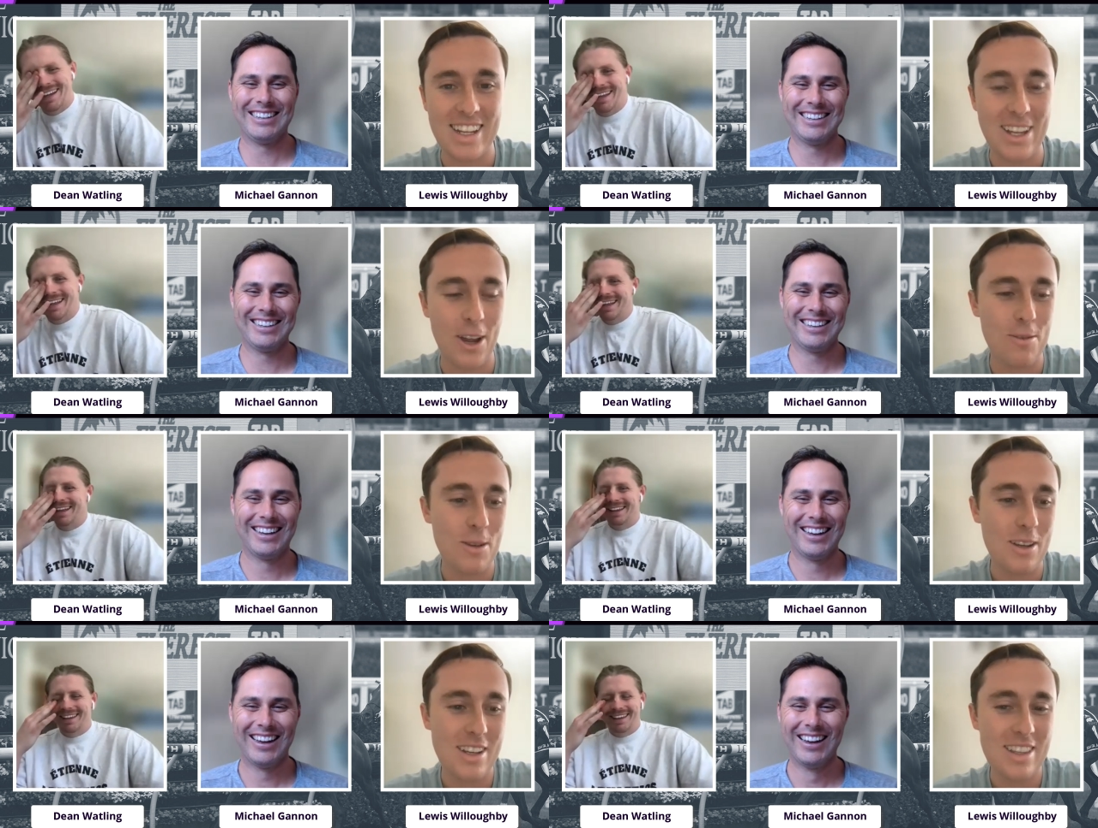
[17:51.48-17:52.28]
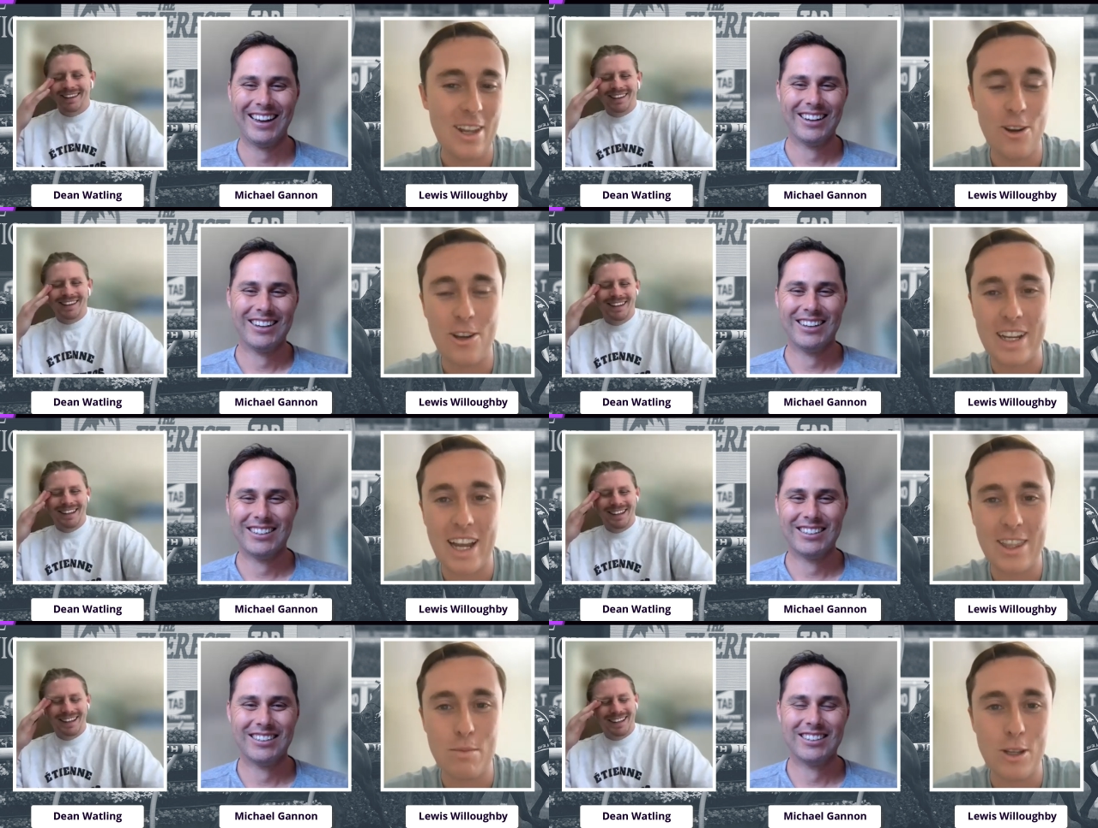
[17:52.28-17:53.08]
Speaker 1: you know, they're not going to
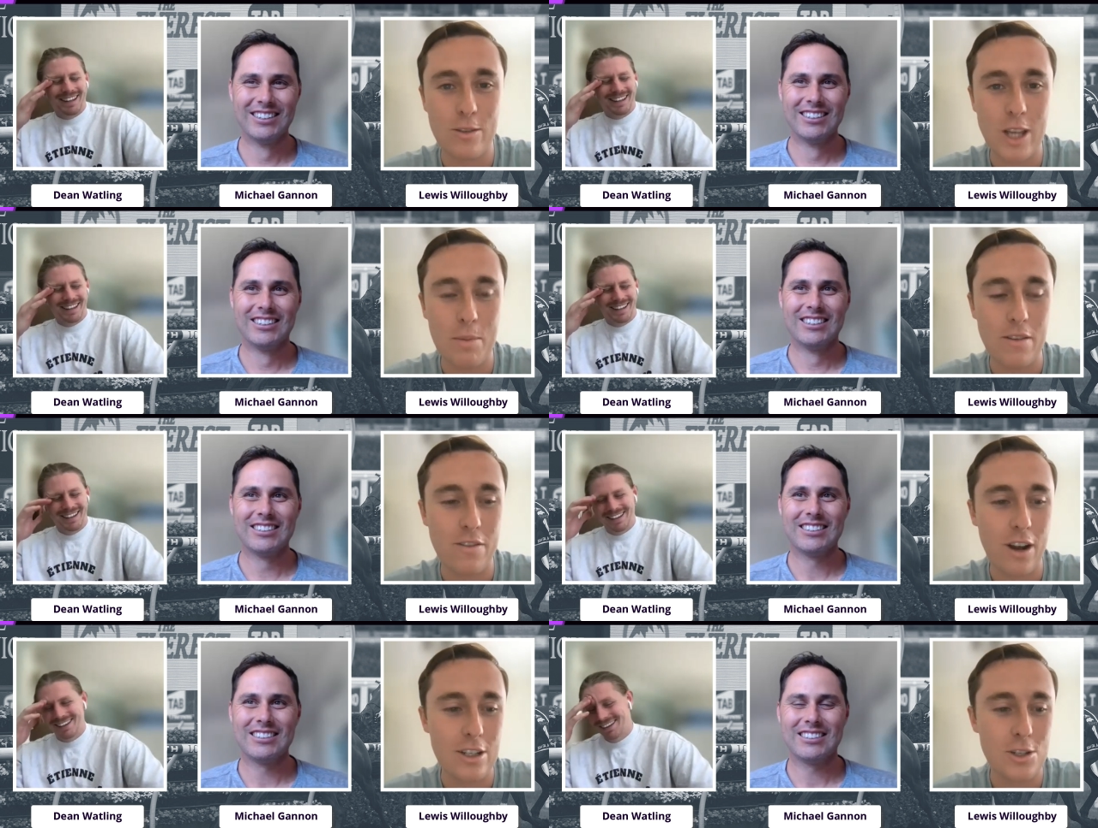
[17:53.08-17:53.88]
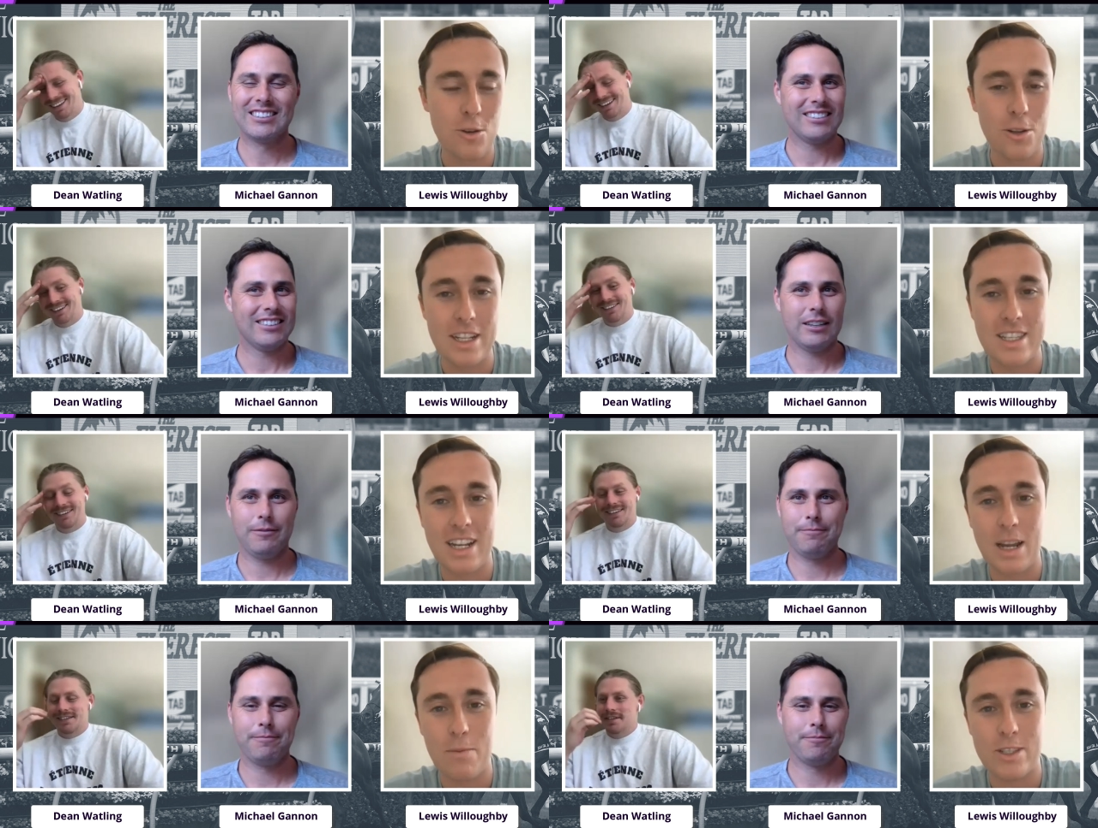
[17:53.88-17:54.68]
cut themselves up in front, surely, and
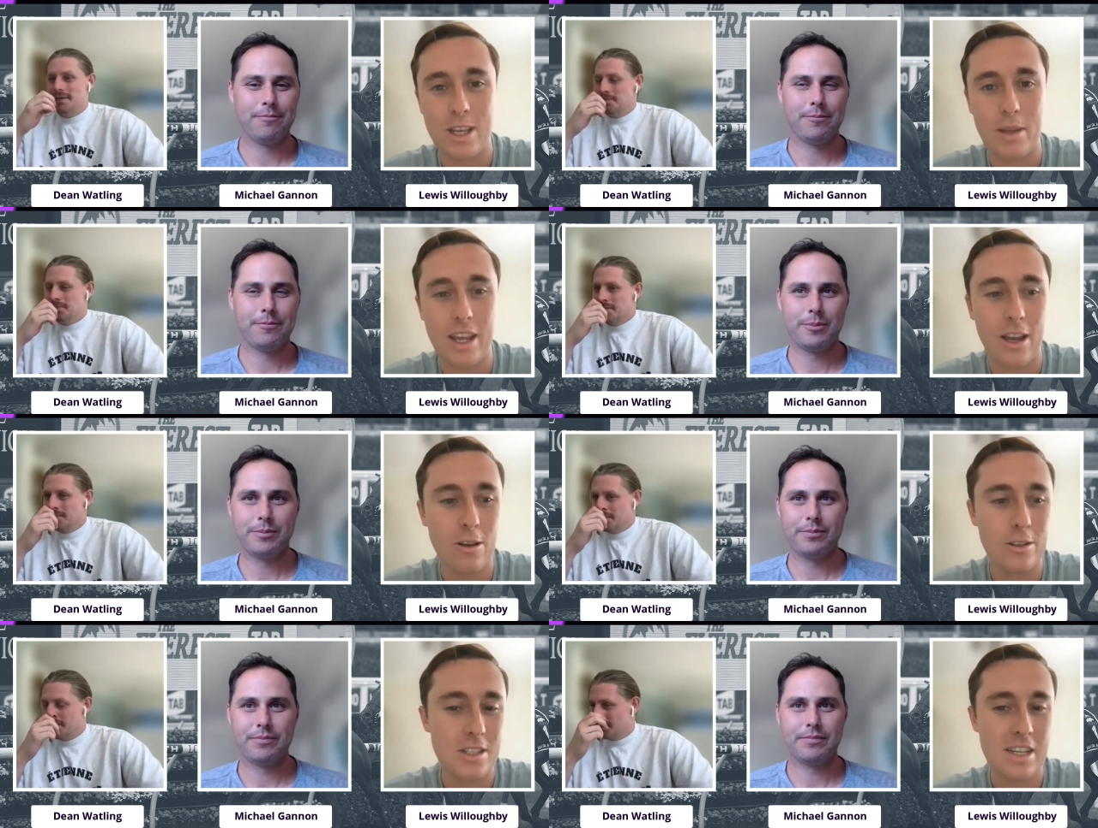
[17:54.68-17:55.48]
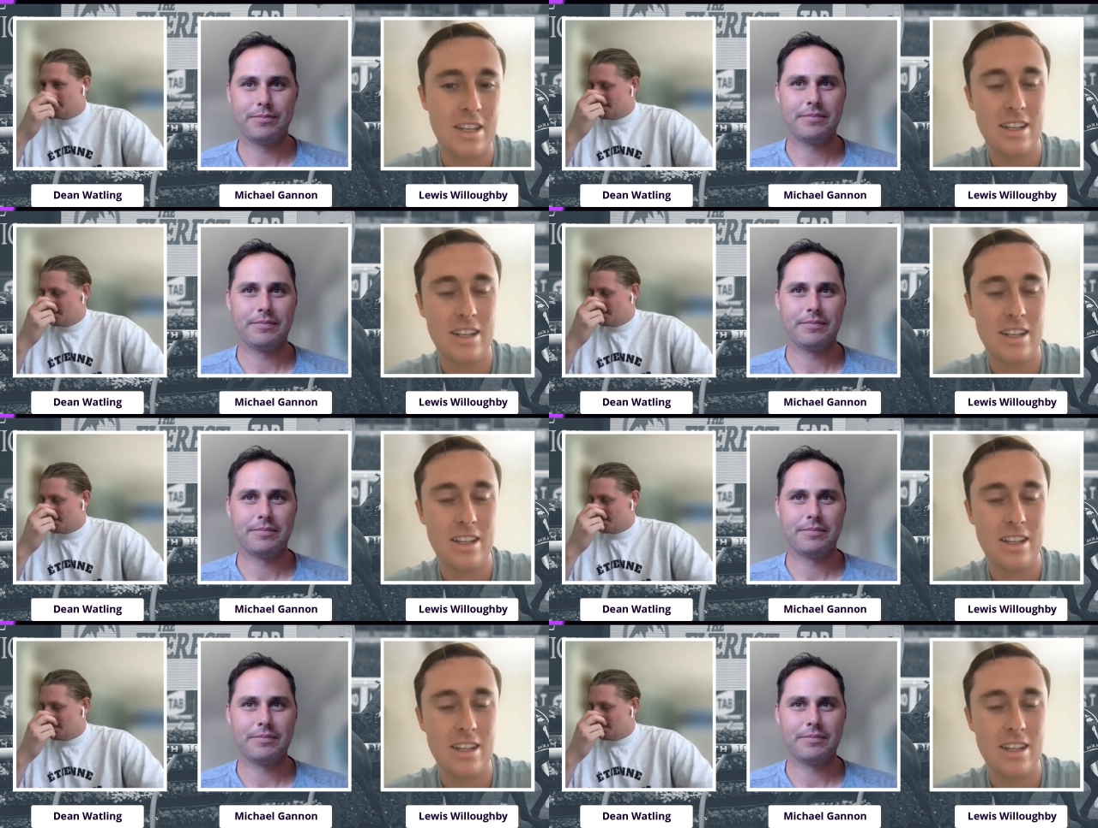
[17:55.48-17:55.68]
set it up for something else.